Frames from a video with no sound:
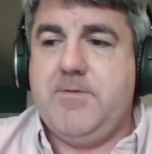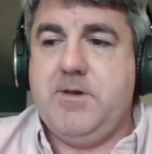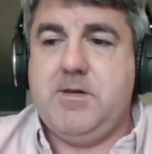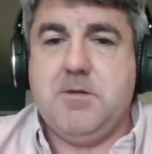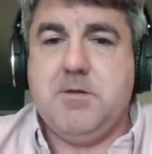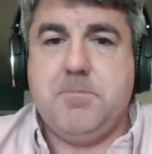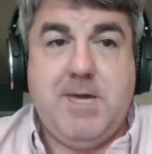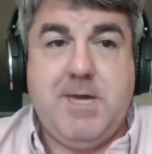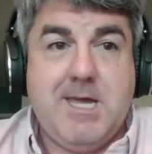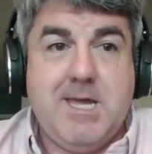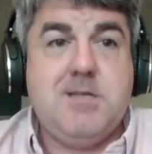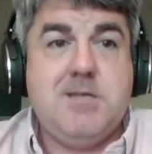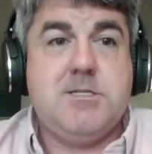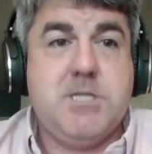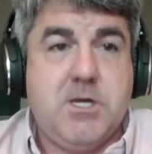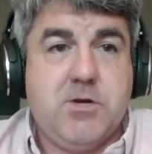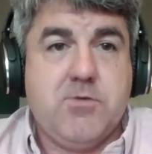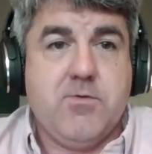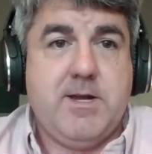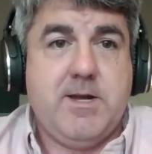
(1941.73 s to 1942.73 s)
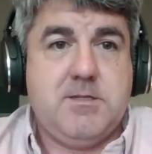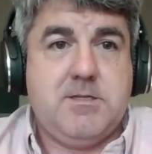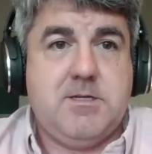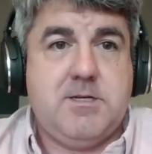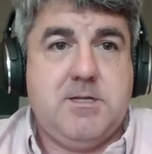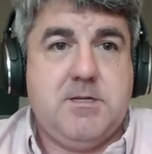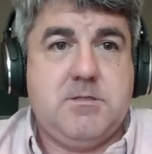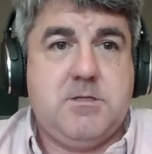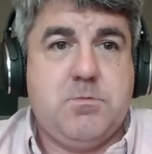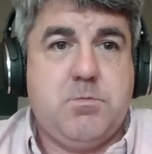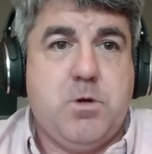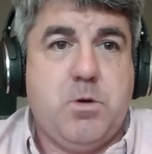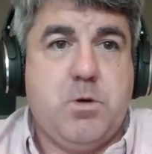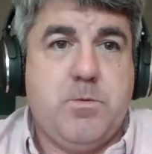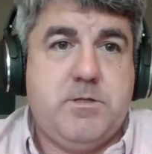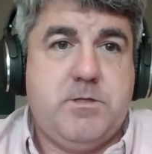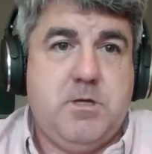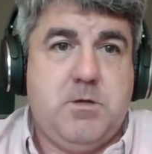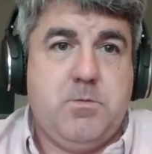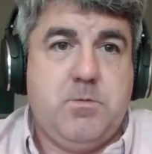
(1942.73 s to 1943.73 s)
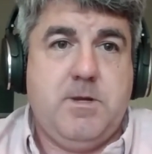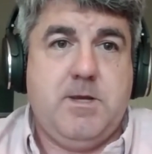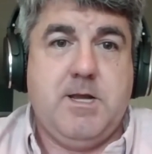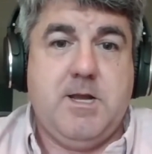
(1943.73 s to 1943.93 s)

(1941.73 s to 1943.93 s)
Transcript: It can be integrated into what we're doing.